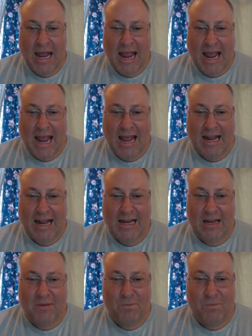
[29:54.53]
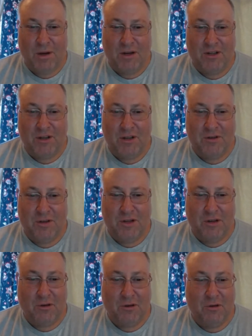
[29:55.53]
it oh appears you
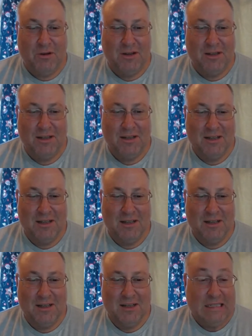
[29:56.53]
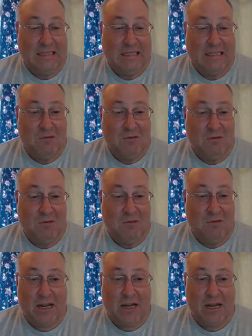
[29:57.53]
do. Right. I
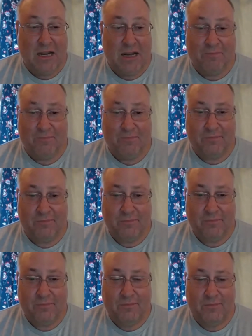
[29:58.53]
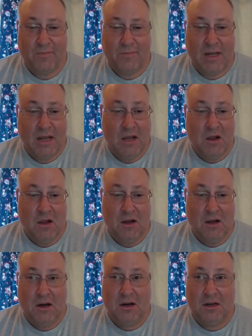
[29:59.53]
am Alex Kinley. Well, it
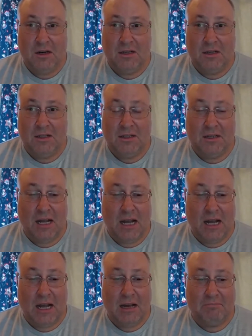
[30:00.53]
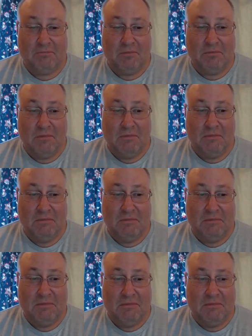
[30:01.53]
did, you know. Um, Harvard's history.